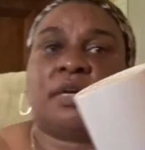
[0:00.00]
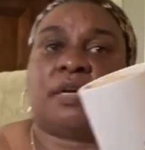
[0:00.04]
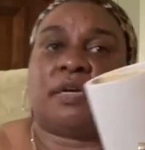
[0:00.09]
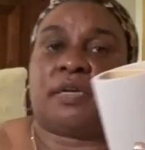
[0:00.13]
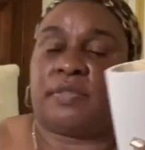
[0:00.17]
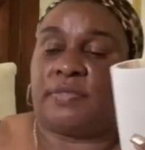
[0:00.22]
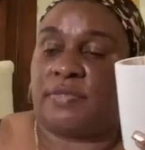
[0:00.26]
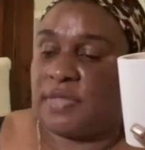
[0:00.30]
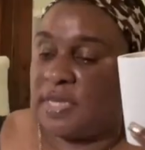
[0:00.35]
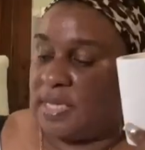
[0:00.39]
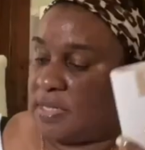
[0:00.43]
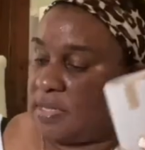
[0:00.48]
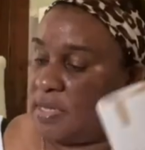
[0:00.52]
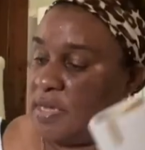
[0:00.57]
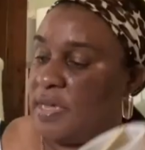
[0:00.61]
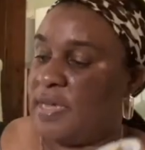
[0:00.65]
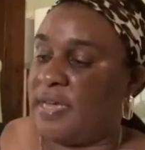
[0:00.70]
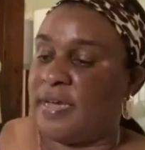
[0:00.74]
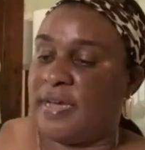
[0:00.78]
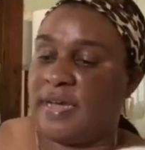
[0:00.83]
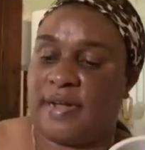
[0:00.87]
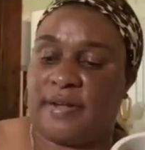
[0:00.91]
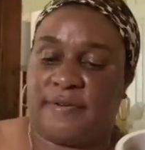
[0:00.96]
And then you
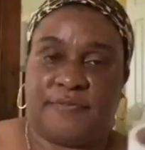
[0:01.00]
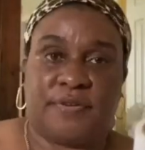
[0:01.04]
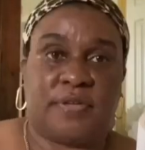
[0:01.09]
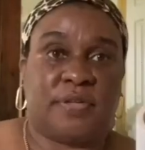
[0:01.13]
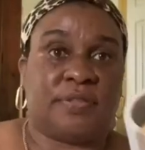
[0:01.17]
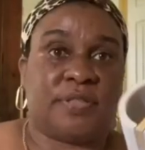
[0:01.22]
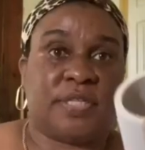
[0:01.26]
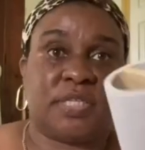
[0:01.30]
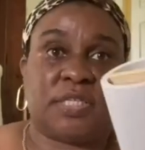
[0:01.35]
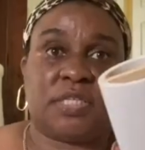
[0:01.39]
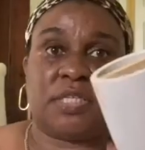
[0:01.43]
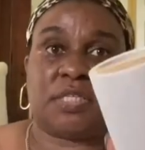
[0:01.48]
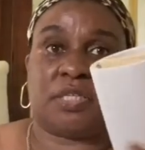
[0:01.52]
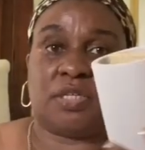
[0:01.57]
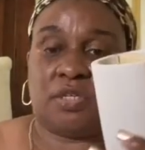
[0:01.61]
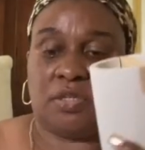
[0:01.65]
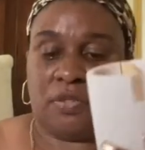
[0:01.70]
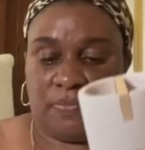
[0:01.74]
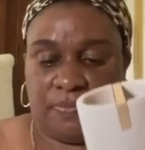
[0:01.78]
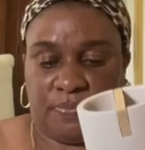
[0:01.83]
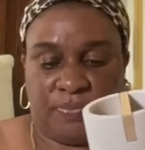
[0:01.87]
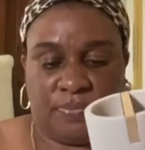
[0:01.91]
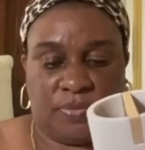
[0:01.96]
have, this is
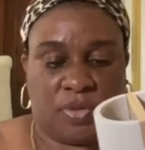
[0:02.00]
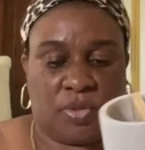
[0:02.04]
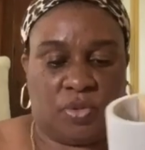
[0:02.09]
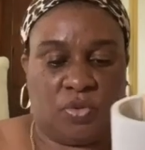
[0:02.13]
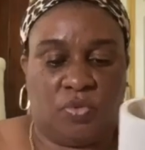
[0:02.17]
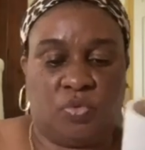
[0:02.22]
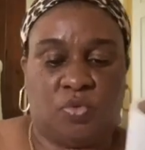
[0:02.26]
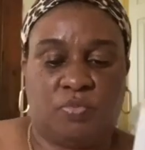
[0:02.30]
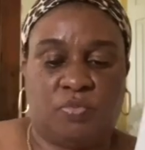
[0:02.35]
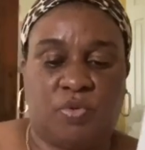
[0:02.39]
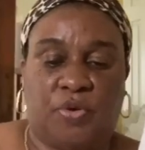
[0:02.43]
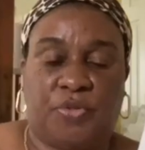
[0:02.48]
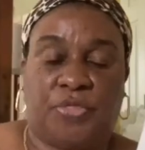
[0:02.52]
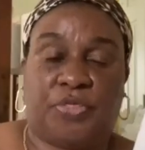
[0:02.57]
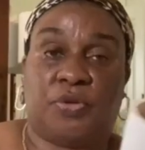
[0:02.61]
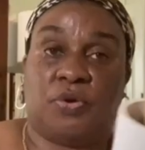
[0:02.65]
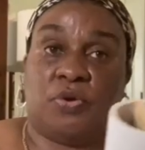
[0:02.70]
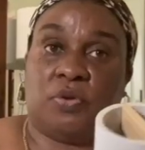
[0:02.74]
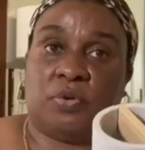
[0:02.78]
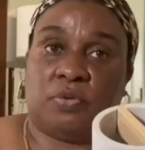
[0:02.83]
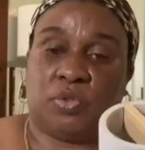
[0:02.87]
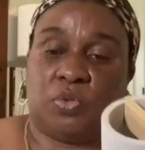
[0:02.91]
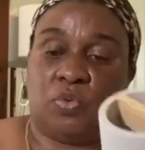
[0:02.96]
a
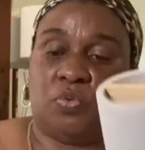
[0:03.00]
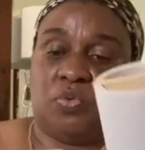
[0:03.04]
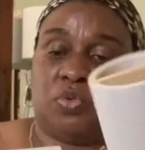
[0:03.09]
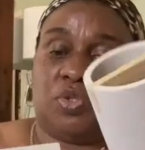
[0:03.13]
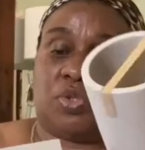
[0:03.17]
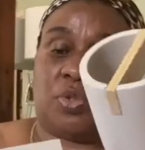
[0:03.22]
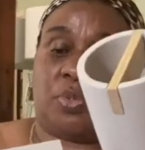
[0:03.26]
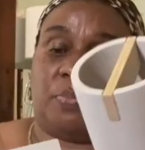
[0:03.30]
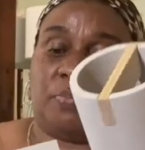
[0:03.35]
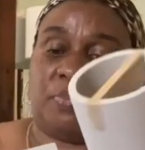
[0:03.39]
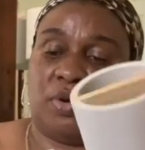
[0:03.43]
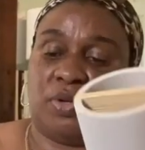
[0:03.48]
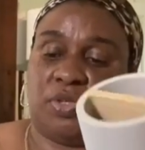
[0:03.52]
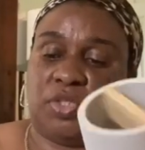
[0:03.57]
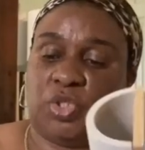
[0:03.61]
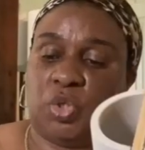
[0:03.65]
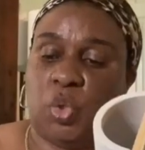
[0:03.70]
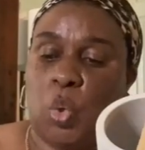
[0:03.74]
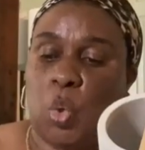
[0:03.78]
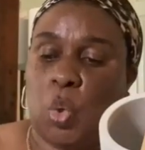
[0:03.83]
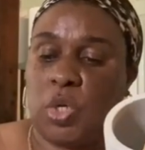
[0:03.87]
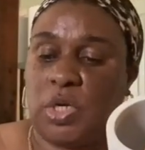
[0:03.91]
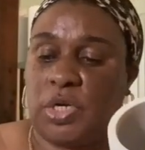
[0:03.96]
toothbrush
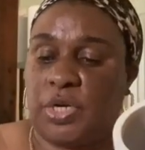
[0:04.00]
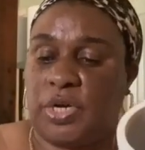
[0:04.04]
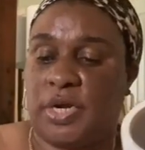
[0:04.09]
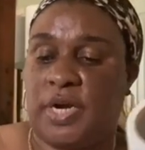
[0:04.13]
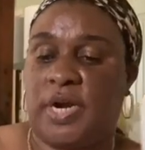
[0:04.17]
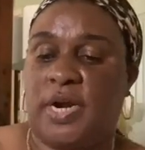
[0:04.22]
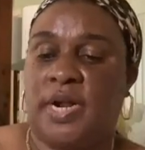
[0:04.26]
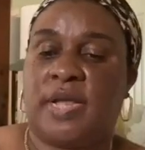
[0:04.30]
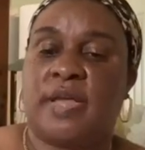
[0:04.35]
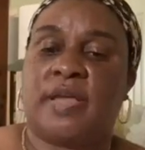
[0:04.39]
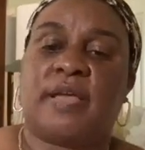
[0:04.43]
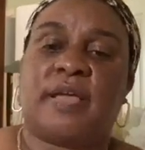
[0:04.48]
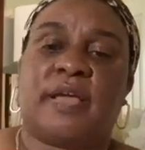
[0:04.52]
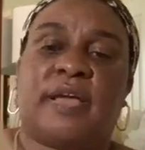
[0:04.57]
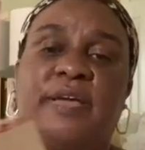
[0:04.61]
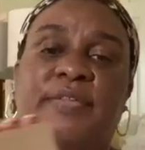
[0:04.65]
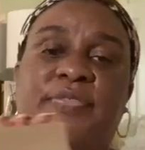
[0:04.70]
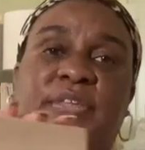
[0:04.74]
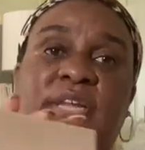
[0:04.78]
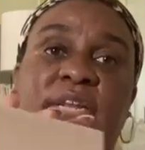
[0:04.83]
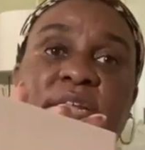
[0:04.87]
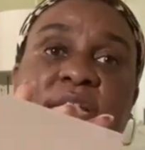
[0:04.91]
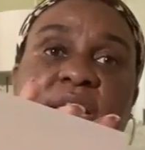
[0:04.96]
holder,
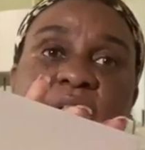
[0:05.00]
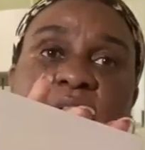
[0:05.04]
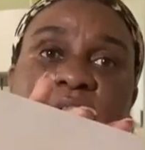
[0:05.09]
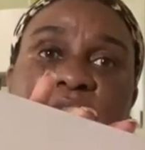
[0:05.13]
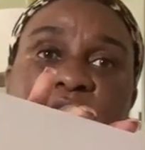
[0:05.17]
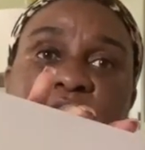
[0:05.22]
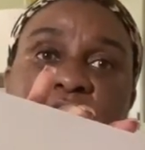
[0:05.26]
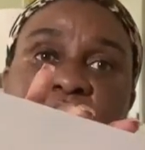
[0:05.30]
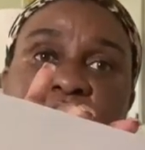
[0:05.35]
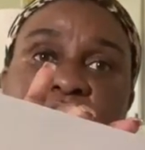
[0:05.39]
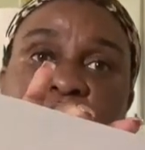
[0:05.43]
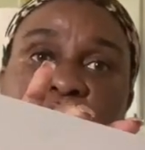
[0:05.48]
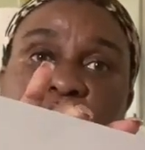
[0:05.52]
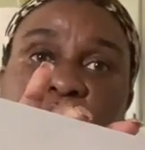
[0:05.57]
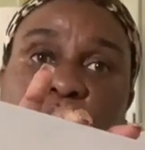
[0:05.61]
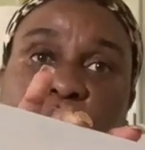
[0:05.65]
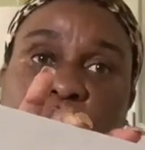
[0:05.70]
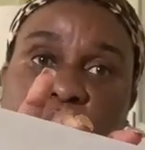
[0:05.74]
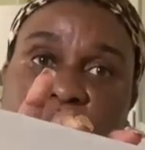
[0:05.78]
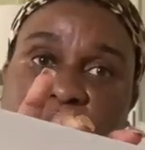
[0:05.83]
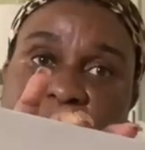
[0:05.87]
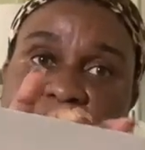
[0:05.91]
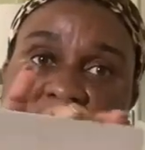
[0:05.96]
and then you have the
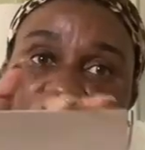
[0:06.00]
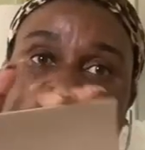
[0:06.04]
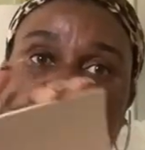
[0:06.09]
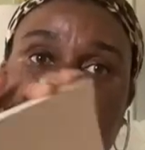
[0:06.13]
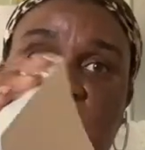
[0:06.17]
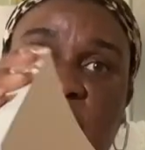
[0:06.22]
soap dish.